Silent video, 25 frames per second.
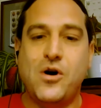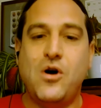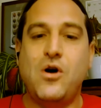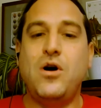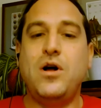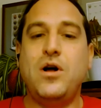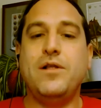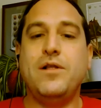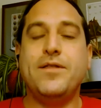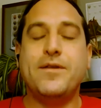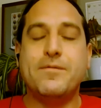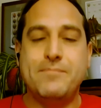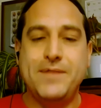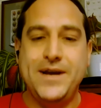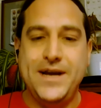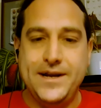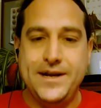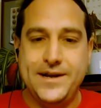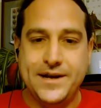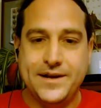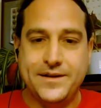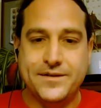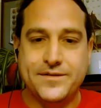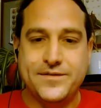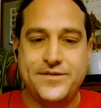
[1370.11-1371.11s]
all the
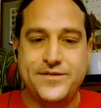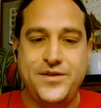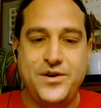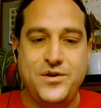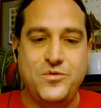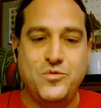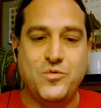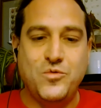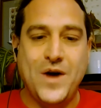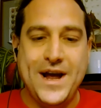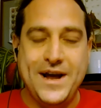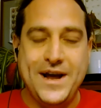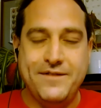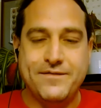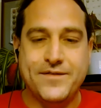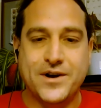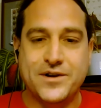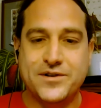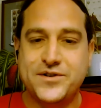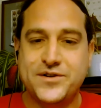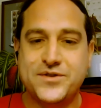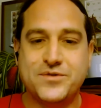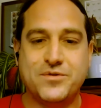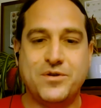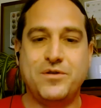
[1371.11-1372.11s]
meetings two-way
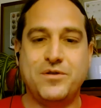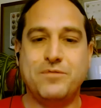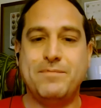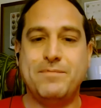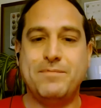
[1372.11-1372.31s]
virtual,